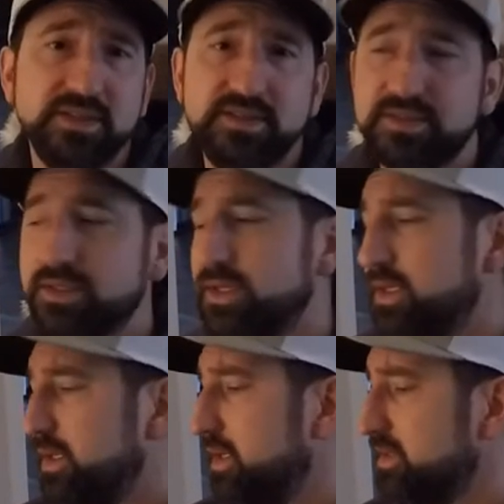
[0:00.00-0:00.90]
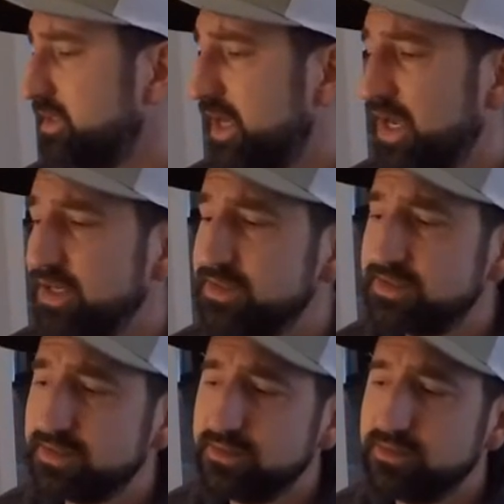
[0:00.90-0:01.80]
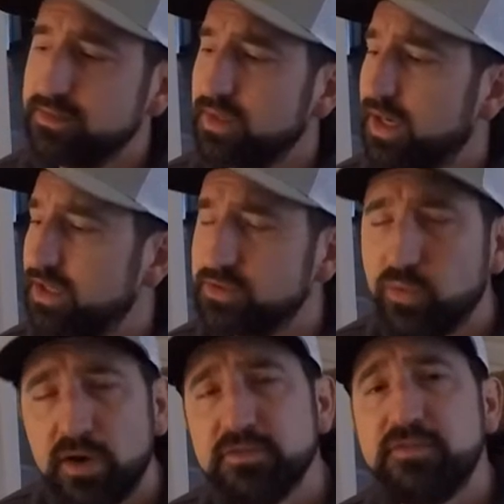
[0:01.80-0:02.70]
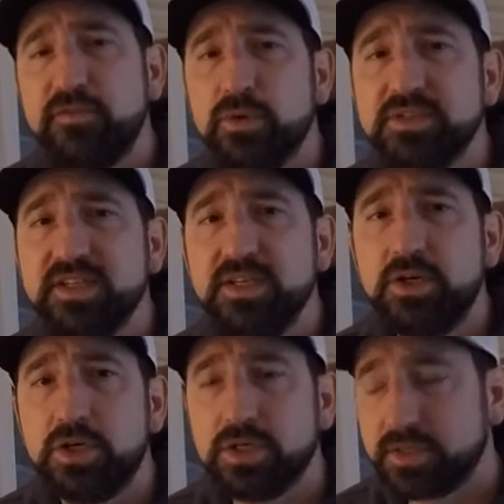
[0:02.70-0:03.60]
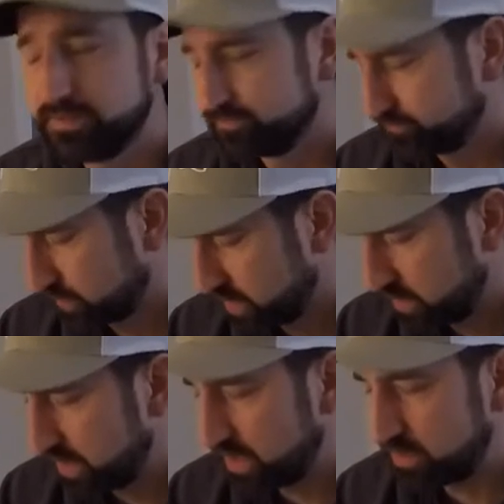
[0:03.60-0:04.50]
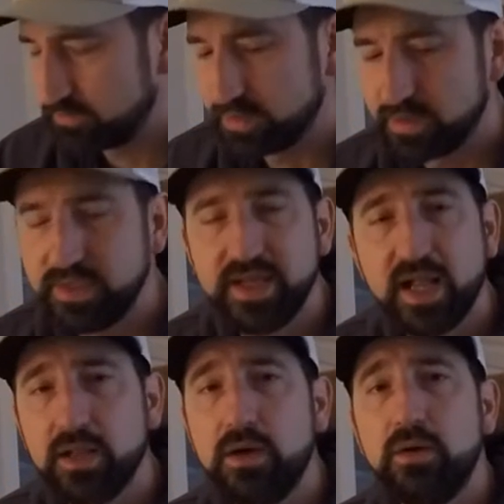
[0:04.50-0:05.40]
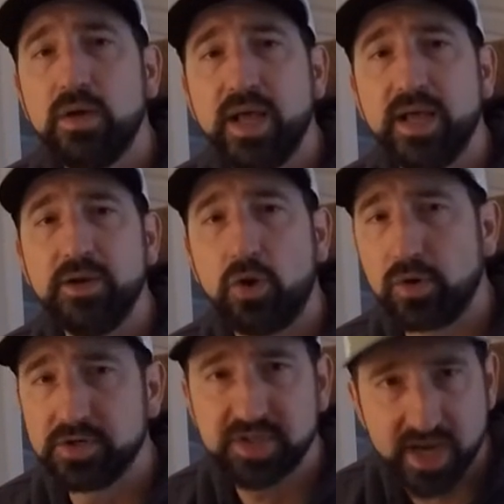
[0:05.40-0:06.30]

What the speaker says: It's a size 12 to 14 hook, yellow and orange